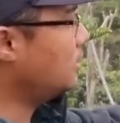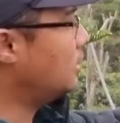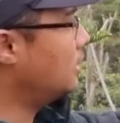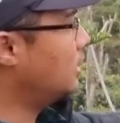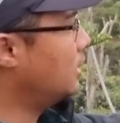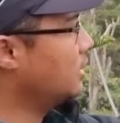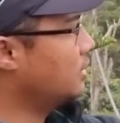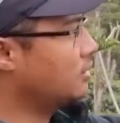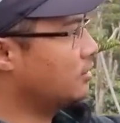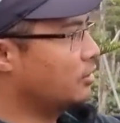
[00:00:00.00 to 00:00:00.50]
the
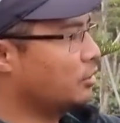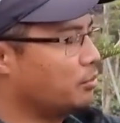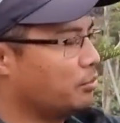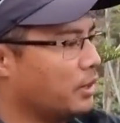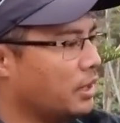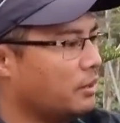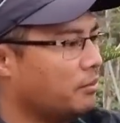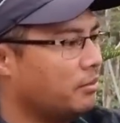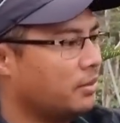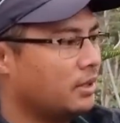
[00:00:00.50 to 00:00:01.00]
length of the
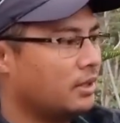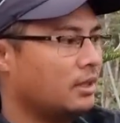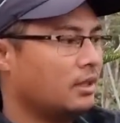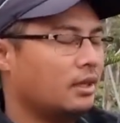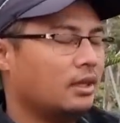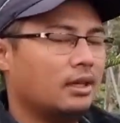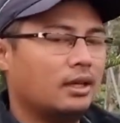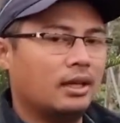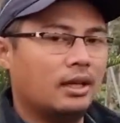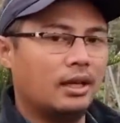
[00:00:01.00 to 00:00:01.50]
pipe,
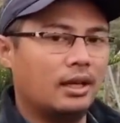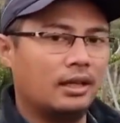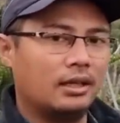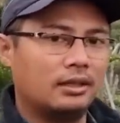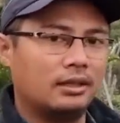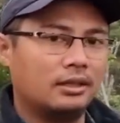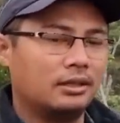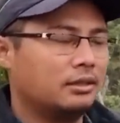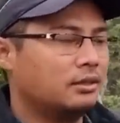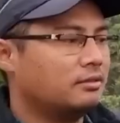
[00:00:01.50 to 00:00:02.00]

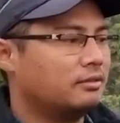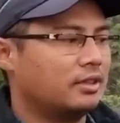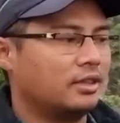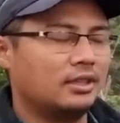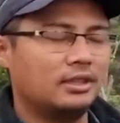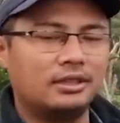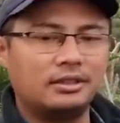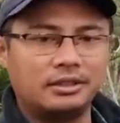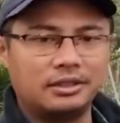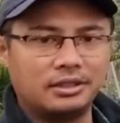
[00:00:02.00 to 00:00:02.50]
and
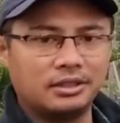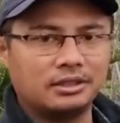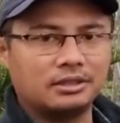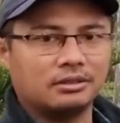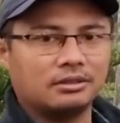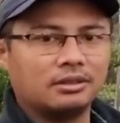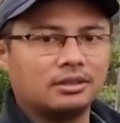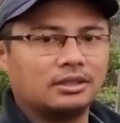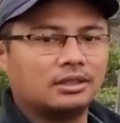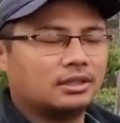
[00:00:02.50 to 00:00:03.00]
finally reaches
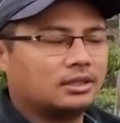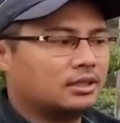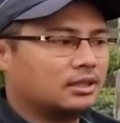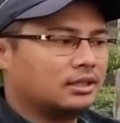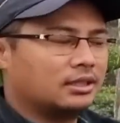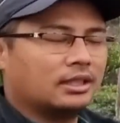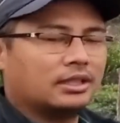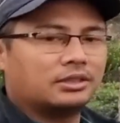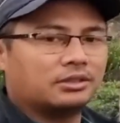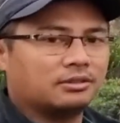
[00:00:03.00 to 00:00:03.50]
on the
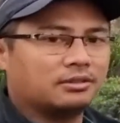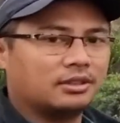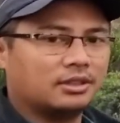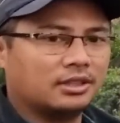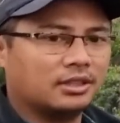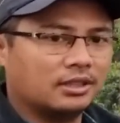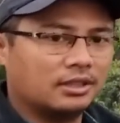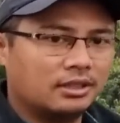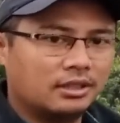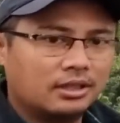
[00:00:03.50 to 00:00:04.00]
syntax over
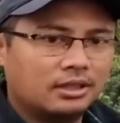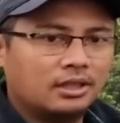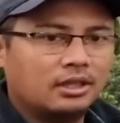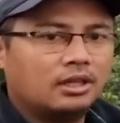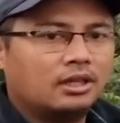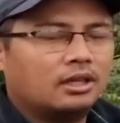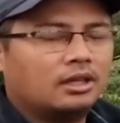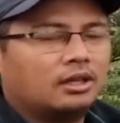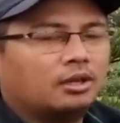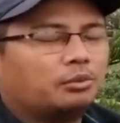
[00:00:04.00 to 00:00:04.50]
here.
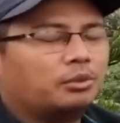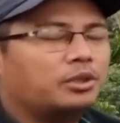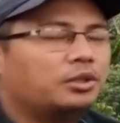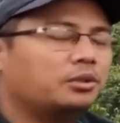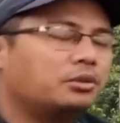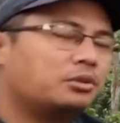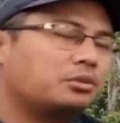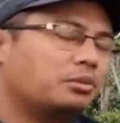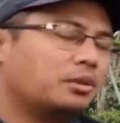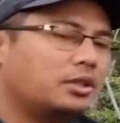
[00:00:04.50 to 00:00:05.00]
We
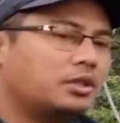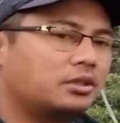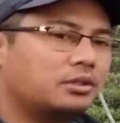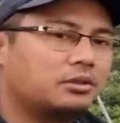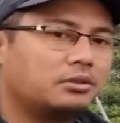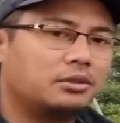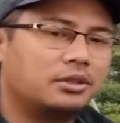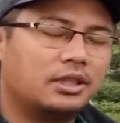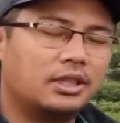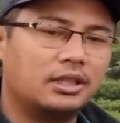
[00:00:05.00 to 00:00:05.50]
use what is
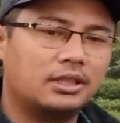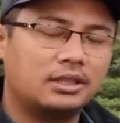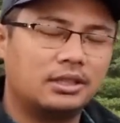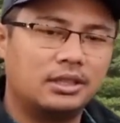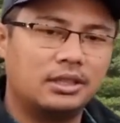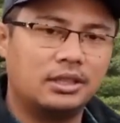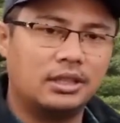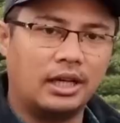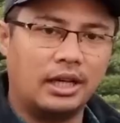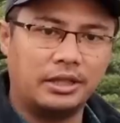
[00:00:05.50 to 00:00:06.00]
known as
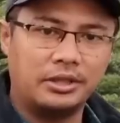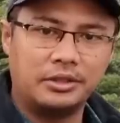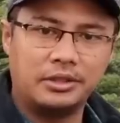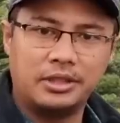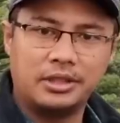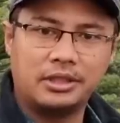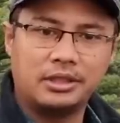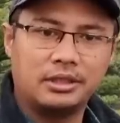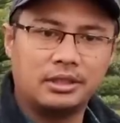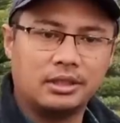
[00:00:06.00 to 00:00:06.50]
the
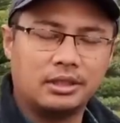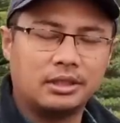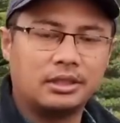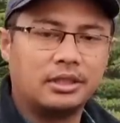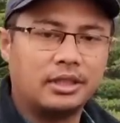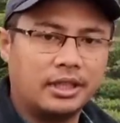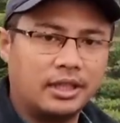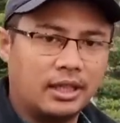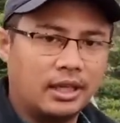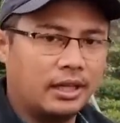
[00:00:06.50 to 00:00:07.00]
hydraulic
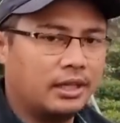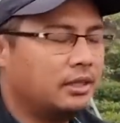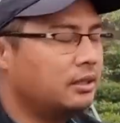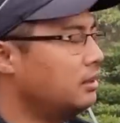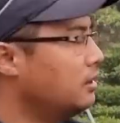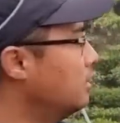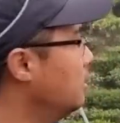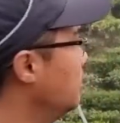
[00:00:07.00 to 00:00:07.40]
grate line,